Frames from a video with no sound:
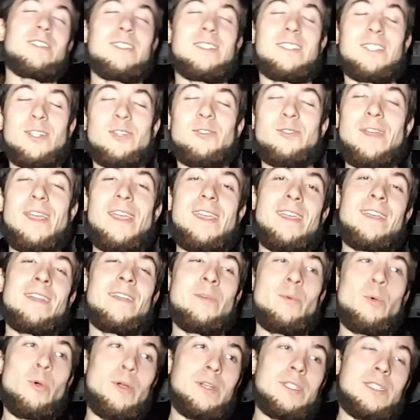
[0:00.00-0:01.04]
It's great, and
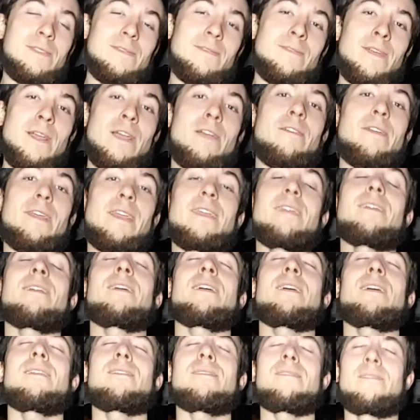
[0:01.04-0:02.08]
it works very,
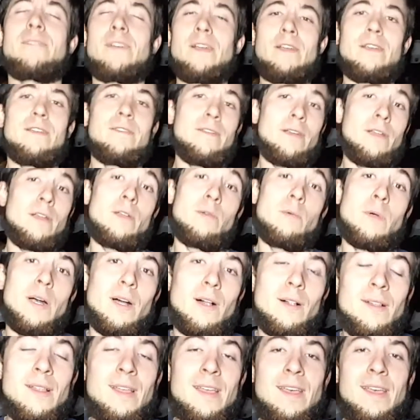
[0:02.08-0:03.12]
very, very
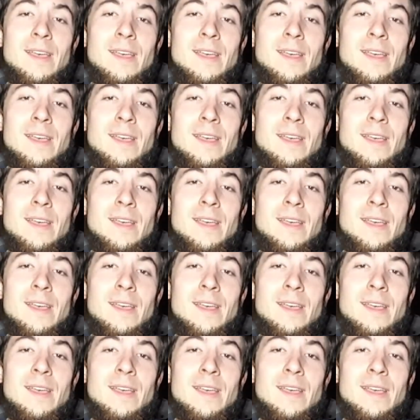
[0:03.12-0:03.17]
well.